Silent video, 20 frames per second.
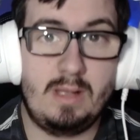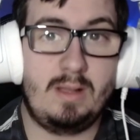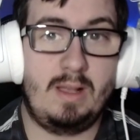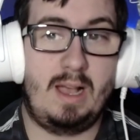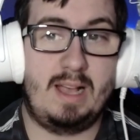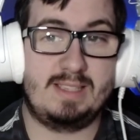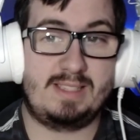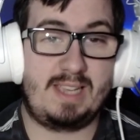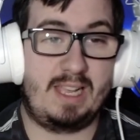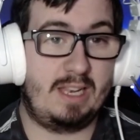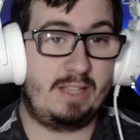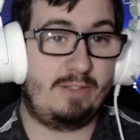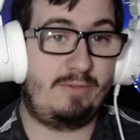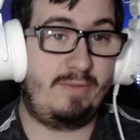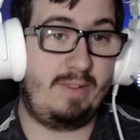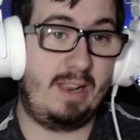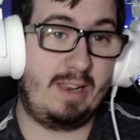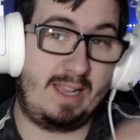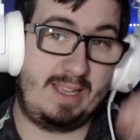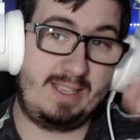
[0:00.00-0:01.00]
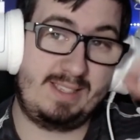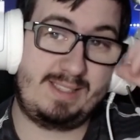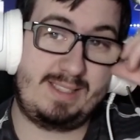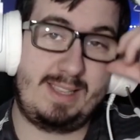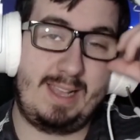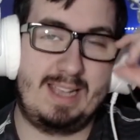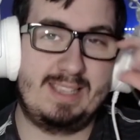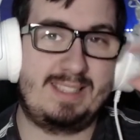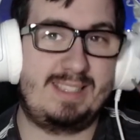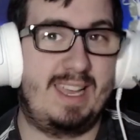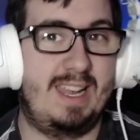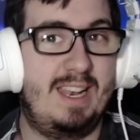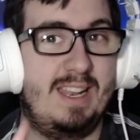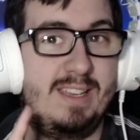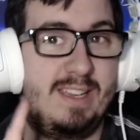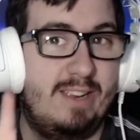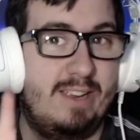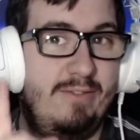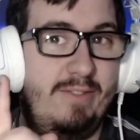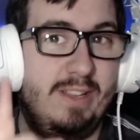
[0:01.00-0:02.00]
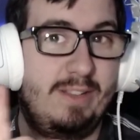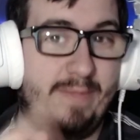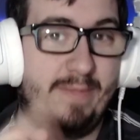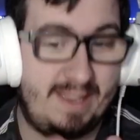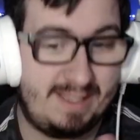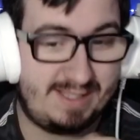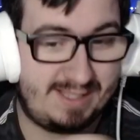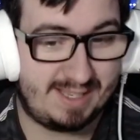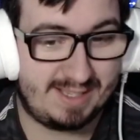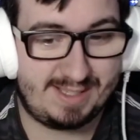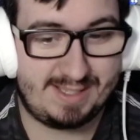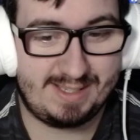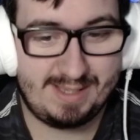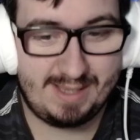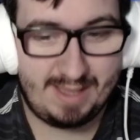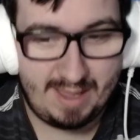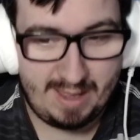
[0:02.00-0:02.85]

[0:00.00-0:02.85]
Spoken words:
Askeladd realized Askeladd could read faces.